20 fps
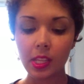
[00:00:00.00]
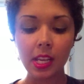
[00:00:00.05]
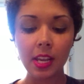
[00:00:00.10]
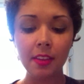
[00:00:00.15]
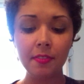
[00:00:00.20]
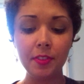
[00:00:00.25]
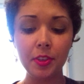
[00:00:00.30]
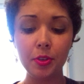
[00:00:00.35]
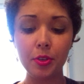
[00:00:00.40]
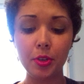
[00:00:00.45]

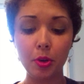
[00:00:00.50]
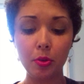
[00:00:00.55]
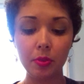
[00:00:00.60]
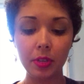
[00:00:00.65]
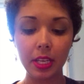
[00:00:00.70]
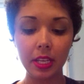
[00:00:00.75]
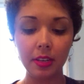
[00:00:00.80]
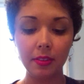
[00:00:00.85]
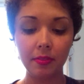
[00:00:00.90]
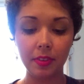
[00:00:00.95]
If you don't
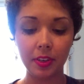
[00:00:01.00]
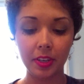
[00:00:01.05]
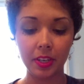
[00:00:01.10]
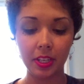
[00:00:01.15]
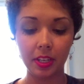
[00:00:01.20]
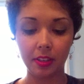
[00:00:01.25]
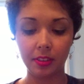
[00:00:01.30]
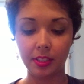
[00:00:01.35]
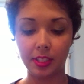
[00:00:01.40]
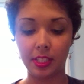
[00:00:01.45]
get a very
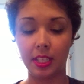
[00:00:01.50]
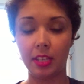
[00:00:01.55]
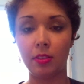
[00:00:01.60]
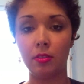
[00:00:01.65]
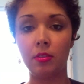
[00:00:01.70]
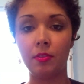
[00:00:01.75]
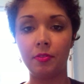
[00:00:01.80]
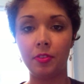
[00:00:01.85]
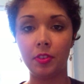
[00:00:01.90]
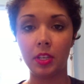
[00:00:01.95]
good
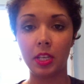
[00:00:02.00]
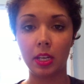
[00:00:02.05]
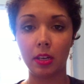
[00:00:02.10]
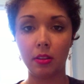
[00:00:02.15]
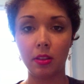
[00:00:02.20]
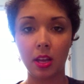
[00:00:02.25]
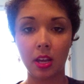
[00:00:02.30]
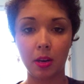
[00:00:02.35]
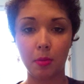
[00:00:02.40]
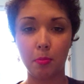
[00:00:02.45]
seal, if you get a
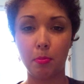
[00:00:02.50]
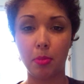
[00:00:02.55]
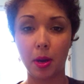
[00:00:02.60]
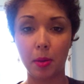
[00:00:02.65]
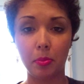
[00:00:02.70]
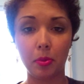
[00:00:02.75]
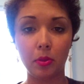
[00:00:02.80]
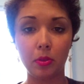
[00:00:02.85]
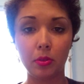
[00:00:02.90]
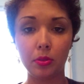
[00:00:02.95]
lot of
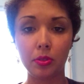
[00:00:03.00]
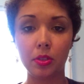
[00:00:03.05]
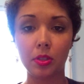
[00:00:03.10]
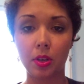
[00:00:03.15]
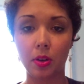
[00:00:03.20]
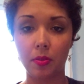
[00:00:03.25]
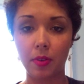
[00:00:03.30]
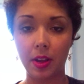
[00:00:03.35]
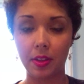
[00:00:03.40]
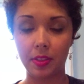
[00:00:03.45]
bubbles
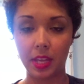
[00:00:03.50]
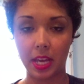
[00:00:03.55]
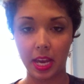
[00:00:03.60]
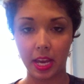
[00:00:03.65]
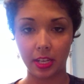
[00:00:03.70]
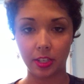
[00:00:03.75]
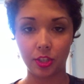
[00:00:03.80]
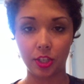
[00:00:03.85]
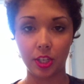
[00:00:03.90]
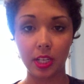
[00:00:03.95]
around the
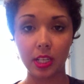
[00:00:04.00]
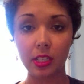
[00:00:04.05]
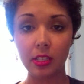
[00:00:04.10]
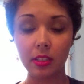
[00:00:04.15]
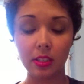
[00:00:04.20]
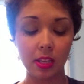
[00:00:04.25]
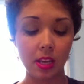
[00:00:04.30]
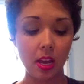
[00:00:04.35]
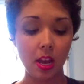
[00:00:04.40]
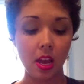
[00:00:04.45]

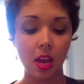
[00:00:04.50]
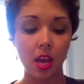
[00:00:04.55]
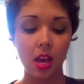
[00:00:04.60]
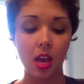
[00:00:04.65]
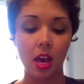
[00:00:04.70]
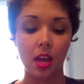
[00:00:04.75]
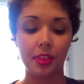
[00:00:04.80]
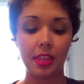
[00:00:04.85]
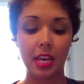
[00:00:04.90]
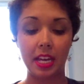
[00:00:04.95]
edges,
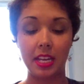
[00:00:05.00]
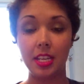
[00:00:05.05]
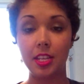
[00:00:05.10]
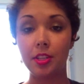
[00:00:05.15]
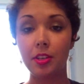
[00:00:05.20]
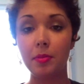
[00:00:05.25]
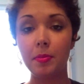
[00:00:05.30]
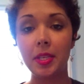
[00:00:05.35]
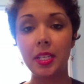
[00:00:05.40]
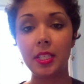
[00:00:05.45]
that
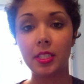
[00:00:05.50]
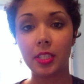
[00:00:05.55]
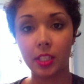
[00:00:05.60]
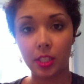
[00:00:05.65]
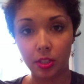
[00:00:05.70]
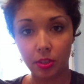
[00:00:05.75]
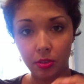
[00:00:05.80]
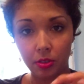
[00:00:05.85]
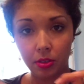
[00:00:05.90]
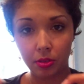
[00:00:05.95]
either means that
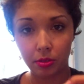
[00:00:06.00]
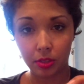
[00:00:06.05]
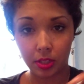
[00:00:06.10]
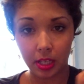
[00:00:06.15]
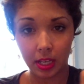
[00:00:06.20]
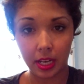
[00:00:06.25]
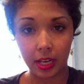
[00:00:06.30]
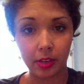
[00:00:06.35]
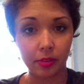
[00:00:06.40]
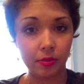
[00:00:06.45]
you used a
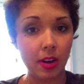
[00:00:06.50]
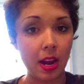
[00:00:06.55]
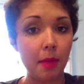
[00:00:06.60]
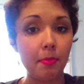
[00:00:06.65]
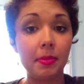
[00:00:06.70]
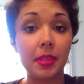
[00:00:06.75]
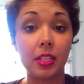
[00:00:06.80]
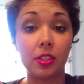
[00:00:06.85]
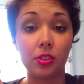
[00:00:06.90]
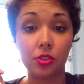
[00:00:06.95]
nail
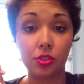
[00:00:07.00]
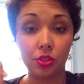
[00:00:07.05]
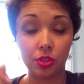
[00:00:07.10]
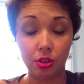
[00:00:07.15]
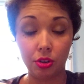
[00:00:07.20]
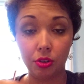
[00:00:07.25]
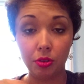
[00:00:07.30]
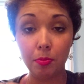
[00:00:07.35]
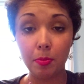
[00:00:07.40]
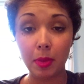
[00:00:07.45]
wrap that's
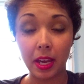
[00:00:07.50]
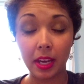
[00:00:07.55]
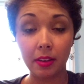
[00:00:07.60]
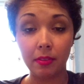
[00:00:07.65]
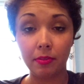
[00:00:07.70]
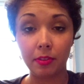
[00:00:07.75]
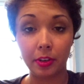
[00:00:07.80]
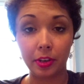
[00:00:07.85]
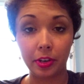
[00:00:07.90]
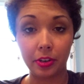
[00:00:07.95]
too big
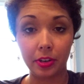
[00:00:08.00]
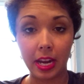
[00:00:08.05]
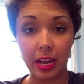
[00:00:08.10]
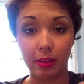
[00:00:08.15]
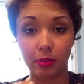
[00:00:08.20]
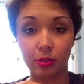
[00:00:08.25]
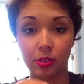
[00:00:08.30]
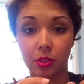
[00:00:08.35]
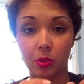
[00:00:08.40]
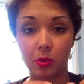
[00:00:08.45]
for your
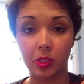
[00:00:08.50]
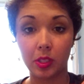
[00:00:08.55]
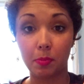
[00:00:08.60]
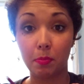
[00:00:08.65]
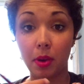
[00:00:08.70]
nail, so it's